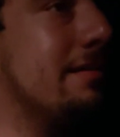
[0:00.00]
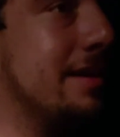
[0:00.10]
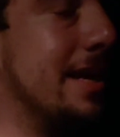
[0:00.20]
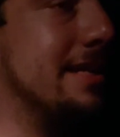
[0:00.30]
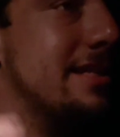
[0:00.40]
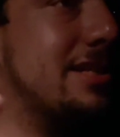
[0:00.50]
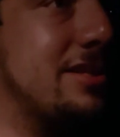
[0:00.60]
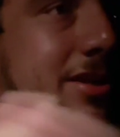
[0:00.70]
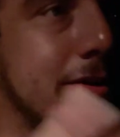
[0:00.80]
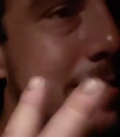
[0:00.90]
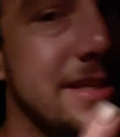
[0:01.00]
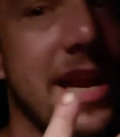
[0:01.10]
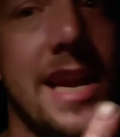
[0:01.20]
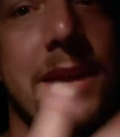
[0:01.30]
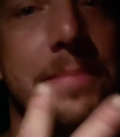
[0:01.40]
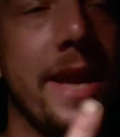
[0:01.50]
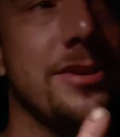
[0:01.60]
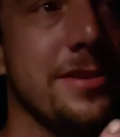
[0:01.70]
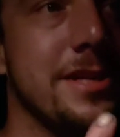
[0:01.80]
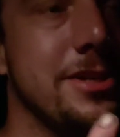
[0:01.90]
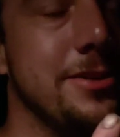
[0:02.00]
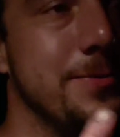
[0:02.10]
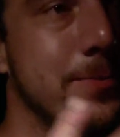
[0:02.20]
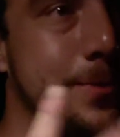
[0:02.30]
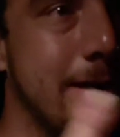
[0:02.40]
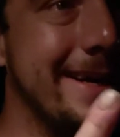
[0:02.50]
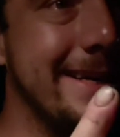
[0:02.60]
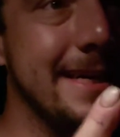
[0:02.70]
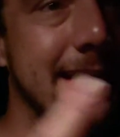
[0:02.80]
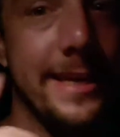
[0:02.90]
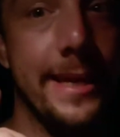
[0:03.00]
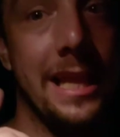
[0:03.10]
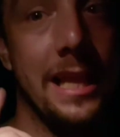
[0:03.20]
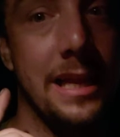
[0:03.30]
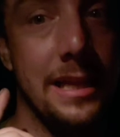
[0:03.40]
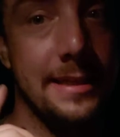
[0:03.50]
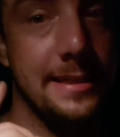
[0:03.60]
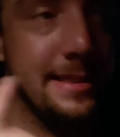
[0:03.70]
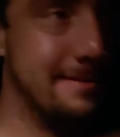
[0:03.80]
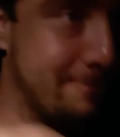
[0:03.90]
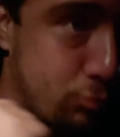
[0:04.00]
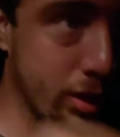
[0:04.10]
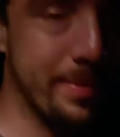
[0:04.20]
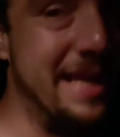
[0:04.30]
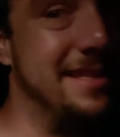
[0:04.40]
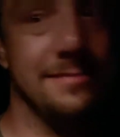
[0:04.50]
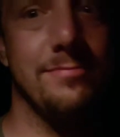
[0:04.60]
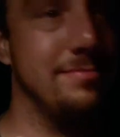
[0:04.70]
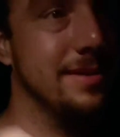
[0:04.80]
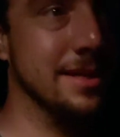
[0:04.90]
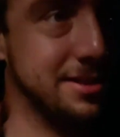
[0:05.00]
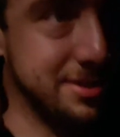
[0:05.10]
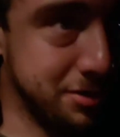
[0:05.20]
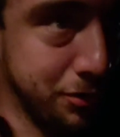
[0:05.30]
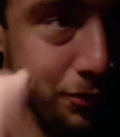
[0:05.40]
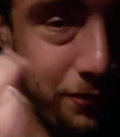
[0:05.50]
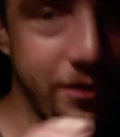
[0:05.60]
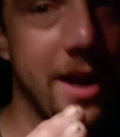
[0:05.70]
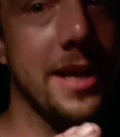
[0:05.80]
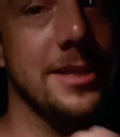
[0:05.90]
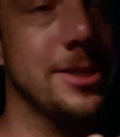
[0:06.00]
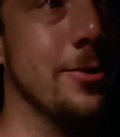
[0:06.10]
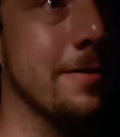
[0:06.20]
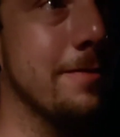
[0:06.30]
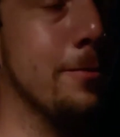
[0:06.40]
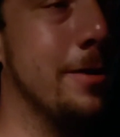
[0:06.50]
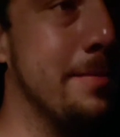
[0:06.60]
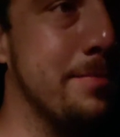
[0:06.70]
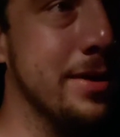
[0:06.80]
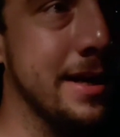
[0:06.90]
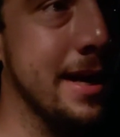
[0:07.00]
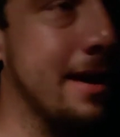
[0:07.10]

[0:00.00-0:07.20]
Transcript: We got two standing major issues. One, wheelbase is too fucking short for what I'm putting